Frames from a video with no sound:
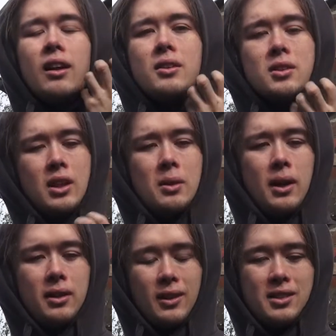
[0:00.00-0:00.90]
to say
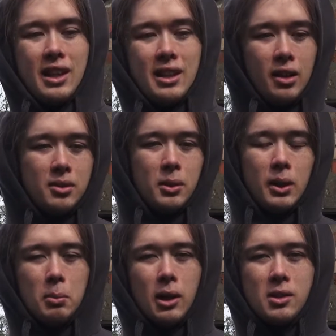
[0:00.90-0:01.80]
whether it's enough
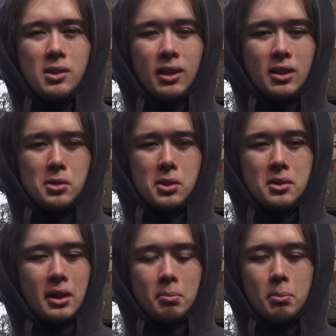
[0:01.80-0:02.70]
oil pressure. It's
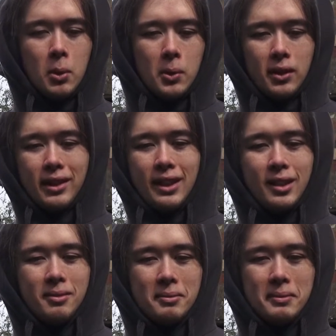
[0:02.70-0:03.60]
just like more
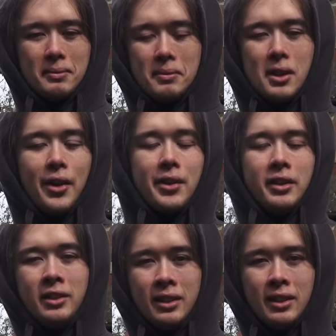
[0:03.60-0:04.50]
than
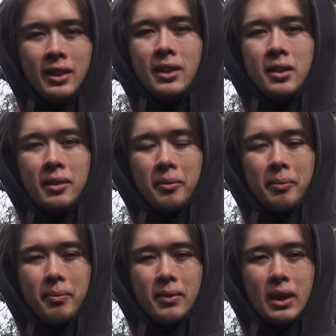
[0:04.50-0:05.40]

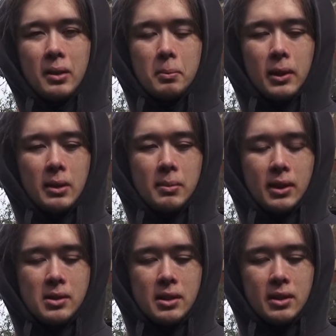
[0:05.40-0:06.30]
nothing, pretty
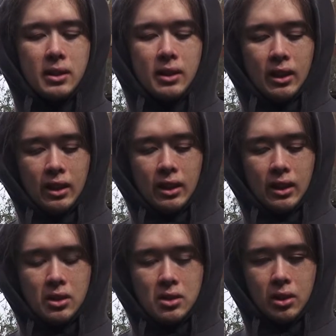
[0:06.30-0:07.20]
much.
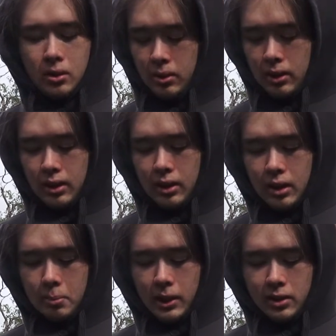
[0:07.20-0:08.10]
So
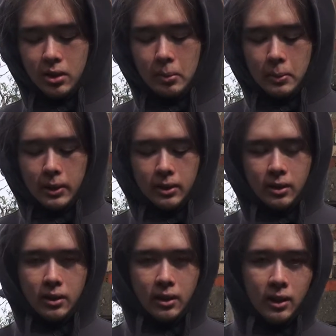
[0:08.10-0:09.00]
I picked up
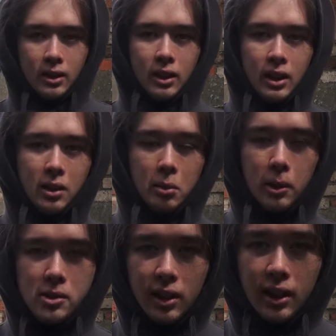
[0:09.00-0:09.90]
an oil
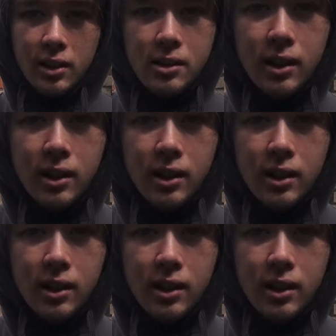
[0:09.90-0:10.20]
pressure gauge